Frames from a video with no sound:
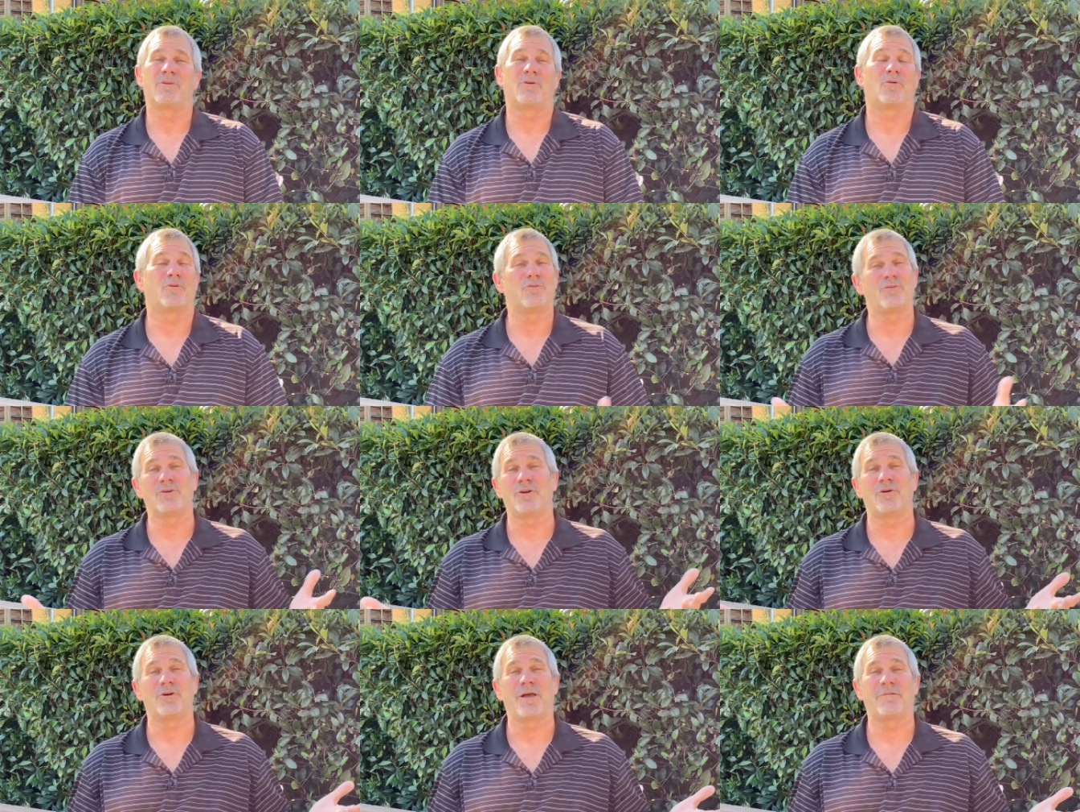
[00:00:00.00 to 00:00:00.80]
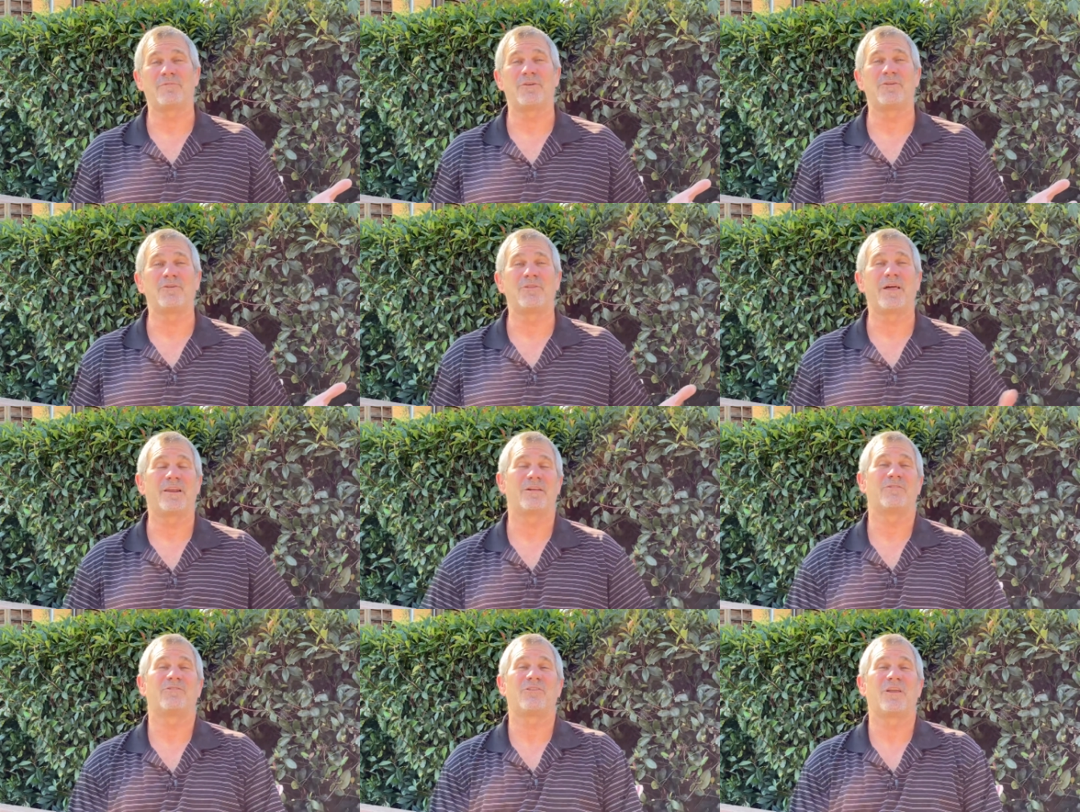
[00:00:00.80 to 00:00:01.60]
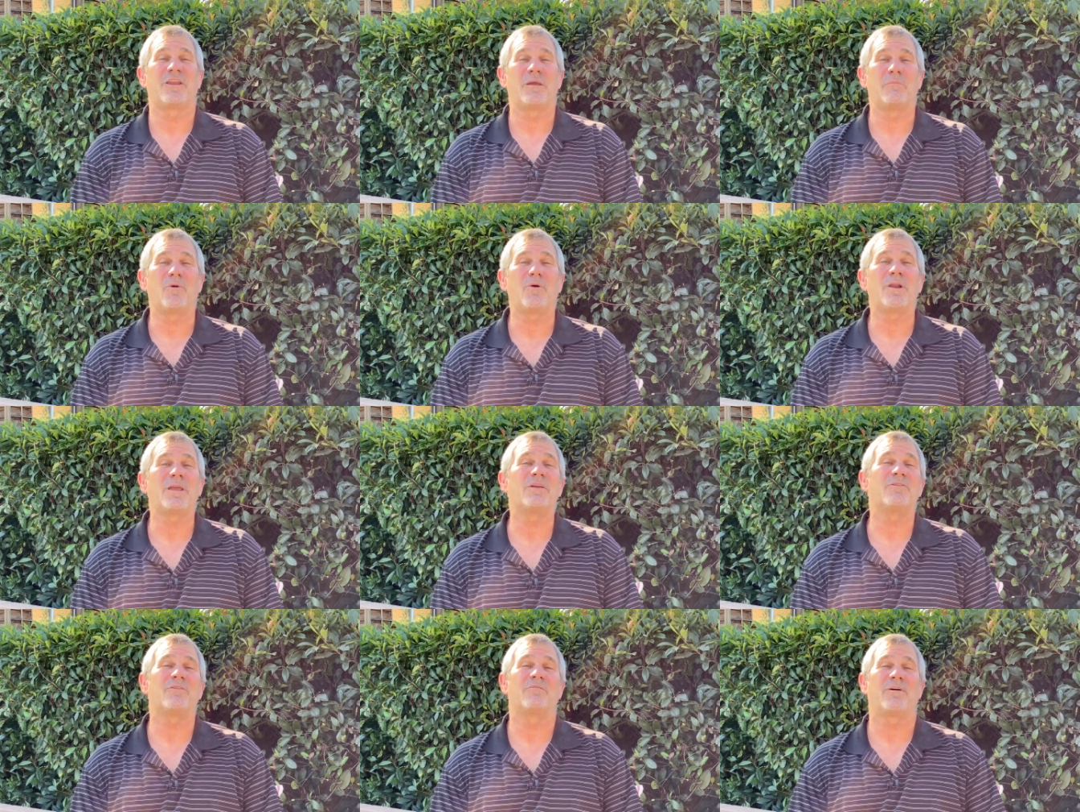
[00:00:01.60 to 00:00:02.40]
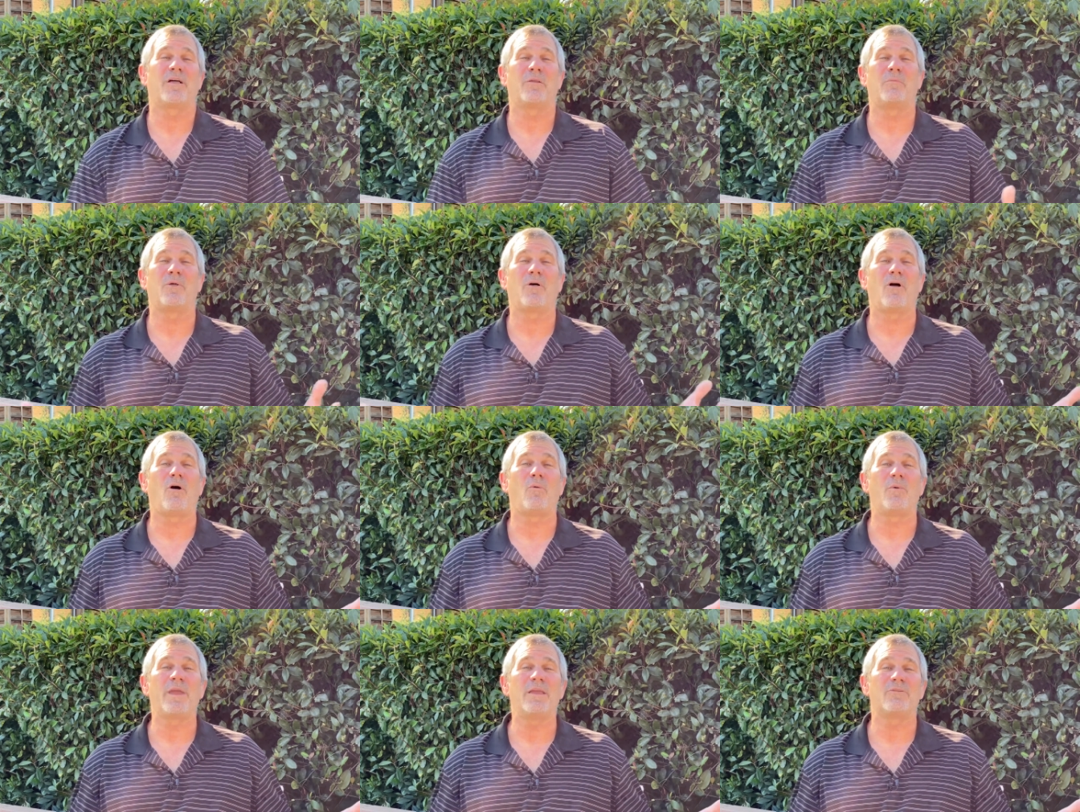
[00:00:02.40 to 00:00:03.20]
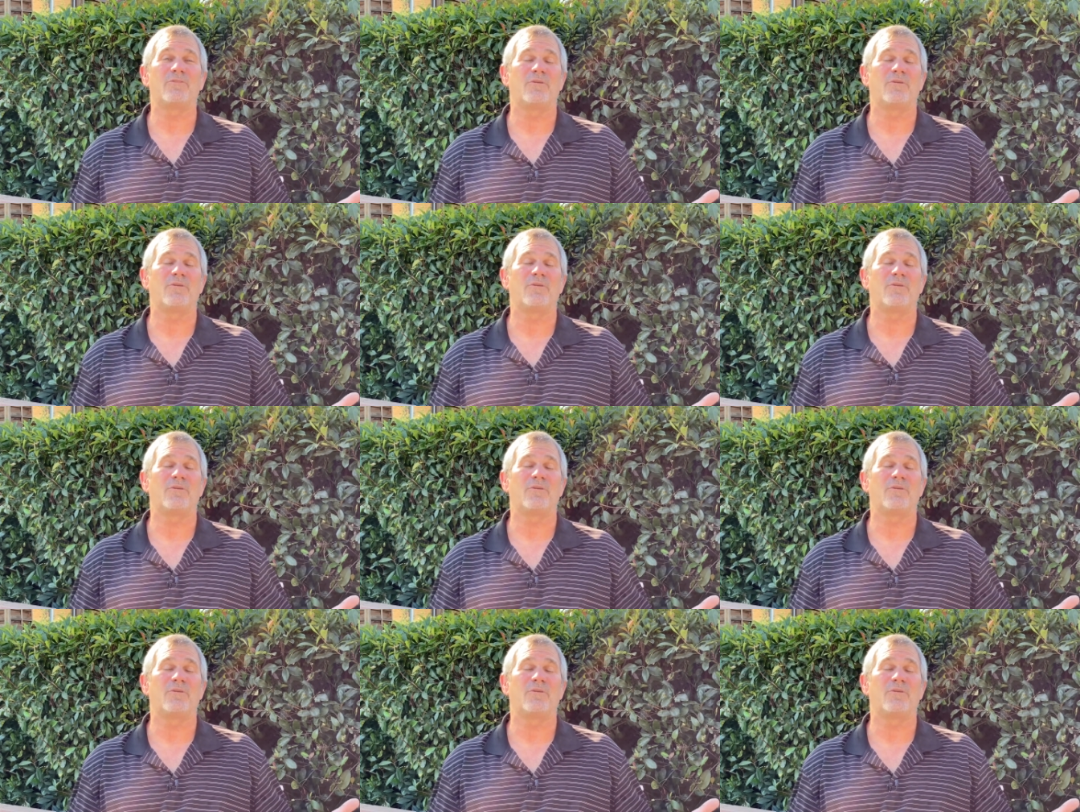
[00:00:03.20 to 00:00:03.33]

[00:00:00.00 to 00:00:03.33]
And of course, you don't have to do that on Sunday morning, it's available all week.